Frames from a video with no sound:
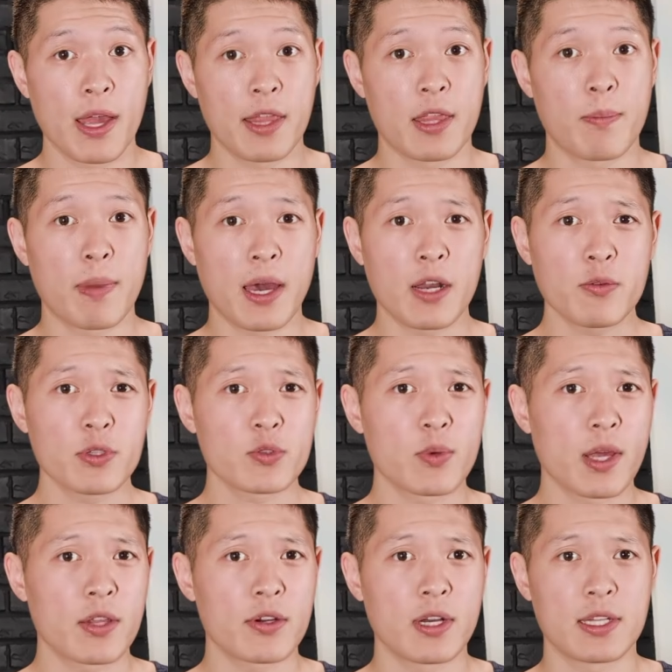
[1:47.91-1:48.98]
the paddle was
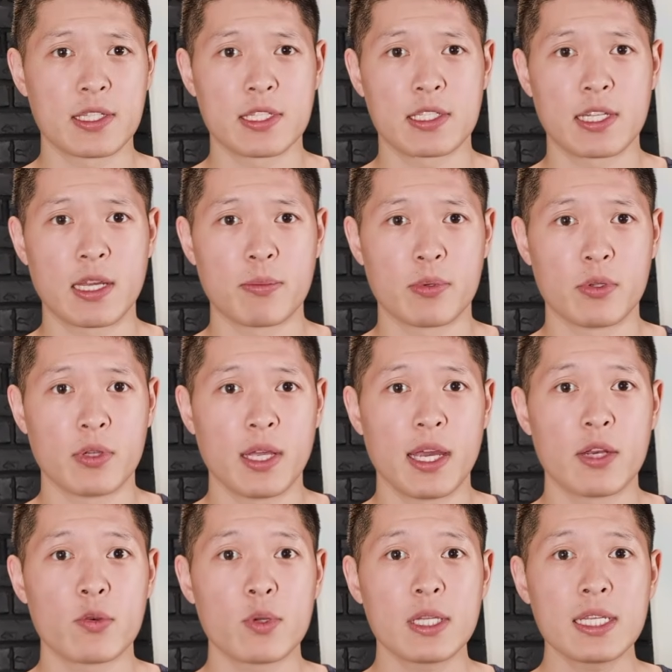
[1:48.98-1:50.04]
rather unstable
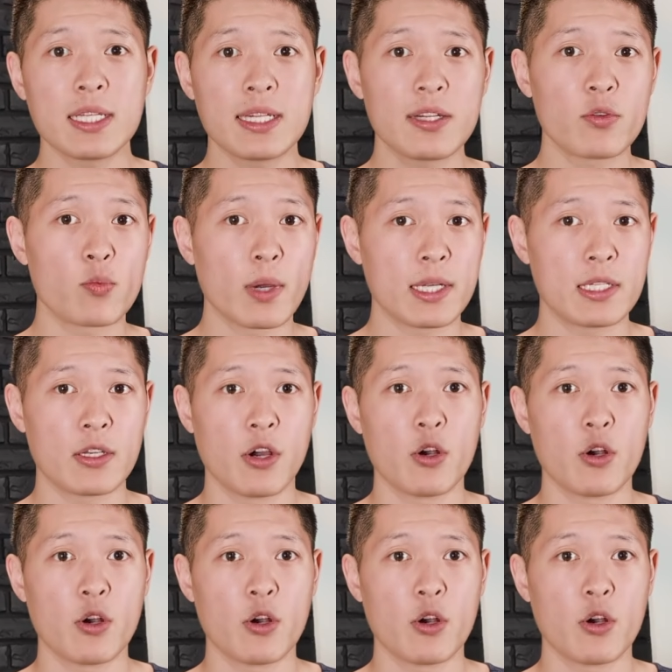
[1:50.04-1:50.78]
and really needed a weight to